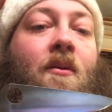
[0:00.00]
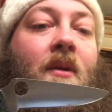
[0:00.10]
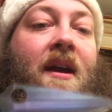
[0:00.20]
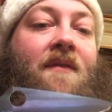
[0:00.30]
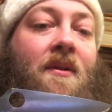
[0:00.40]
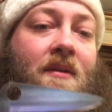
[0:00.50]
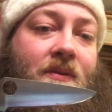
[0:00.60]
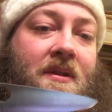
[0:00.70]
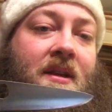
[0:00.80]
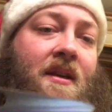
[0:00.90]
What I've
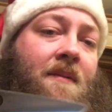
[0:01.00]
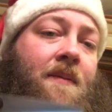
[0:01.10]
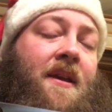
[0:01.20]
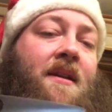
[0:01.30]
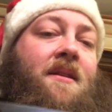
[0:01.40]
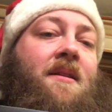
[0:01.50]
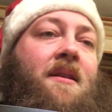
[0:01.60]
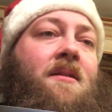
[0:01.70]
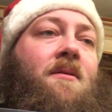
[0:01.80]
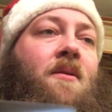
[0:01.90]
noticed with ZDP is it
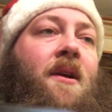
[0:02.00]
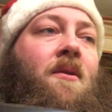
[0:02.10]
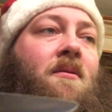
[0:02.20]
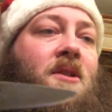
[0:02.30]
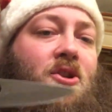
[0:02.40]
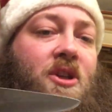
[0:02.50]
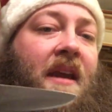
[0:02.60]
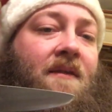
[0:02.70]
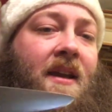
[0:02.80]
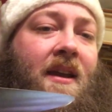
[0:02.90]
doesn't quite hold the
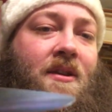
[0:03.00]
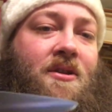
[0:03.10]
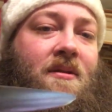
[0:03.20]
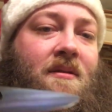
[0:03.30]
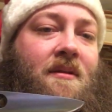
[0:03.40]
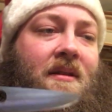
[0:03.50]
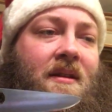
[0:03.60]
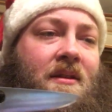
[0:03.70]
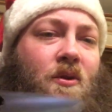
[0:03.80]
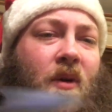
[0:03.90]
shaving edge
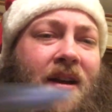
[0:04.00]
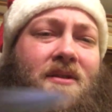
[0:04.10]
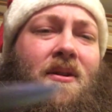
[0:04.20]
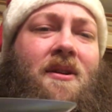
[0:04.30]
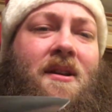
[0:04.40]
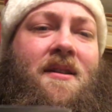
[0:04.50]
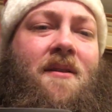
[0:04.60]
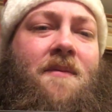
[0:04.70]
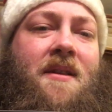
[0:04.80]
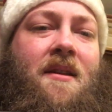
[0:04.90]
quite as long as
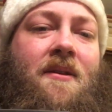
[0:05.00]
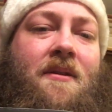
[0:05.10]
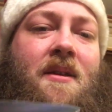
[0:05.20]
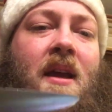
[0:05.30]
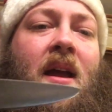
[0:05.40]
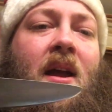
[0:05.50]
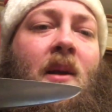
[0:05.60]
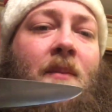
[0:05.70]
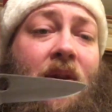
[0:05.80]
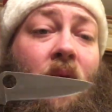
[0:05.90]
some steels,
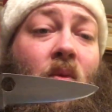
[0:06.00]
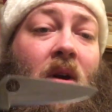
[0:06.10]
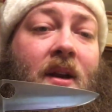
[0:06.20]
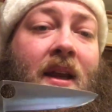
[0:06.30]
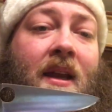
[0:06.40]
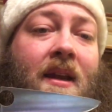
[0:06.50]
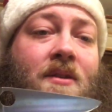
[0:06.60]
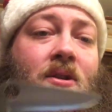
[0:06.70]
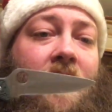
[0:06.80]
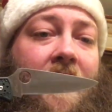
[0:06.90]
but the working
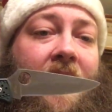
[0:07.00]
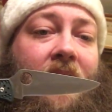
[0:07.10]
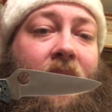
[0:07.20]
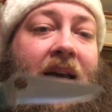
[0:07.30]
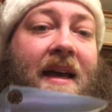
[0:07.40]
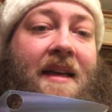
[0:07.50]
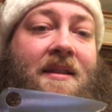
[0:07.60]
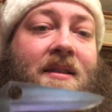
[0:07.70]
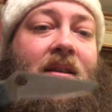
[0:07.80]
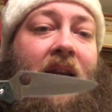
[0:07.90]
edge
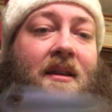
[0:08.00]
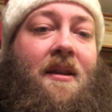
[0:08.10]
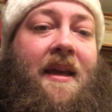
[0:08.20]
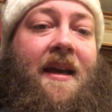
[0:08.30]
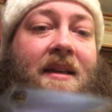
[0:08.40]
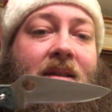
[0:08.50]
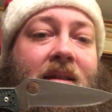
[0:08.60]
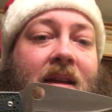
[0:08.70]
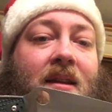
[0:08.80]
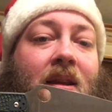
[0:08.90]
lasts and
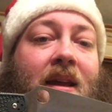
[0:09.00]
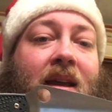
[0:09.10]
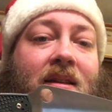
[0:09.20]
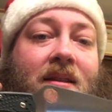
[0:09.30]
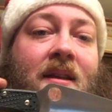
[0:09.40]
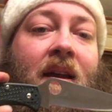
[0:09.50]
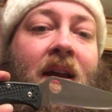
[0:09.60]
lasts and lasts.